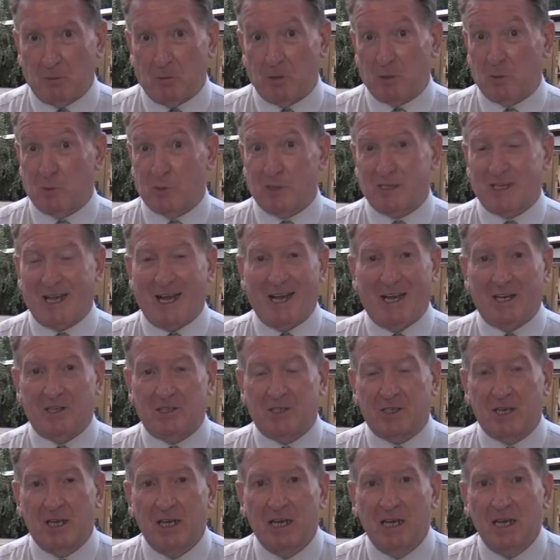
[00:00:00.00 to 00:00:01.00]
which was
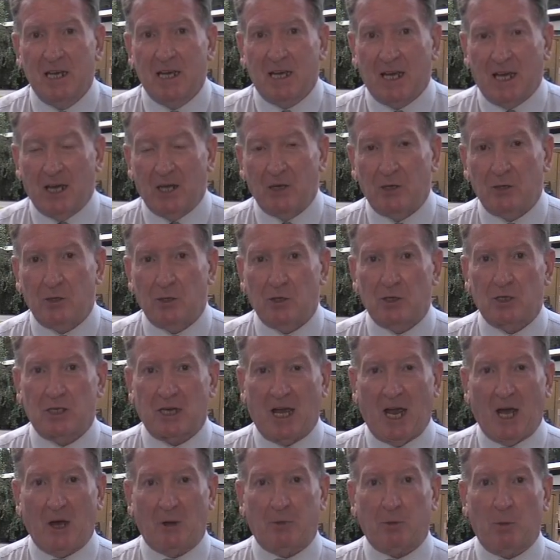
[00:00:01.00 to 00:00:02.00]
staged in New
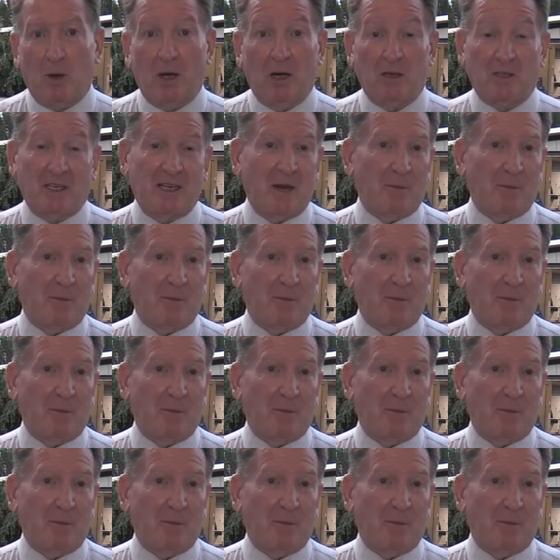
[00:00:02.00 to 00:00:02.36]
South Wales.